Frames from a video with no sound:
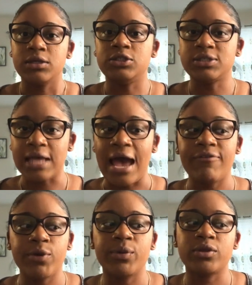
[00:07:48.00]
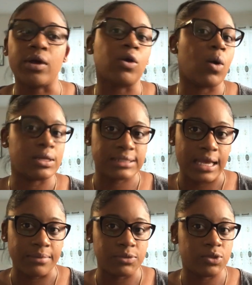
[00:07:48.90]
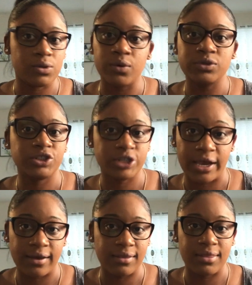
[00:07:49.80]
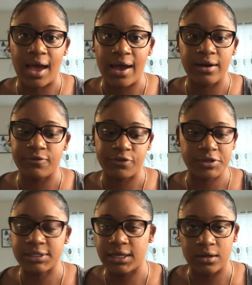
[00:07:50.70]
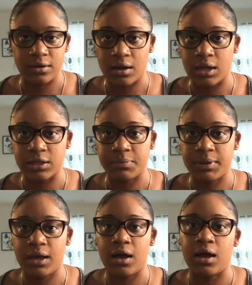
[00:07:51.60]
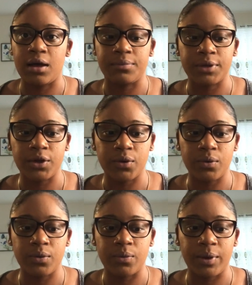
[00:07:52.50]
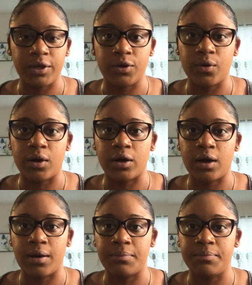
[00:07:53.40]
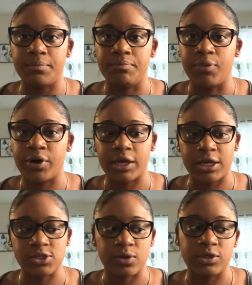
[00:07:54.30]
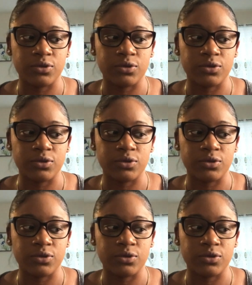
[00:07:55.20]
Just have it with you at all times. Don't check that first aid on the, um, you know, when you're um, boarding and so on.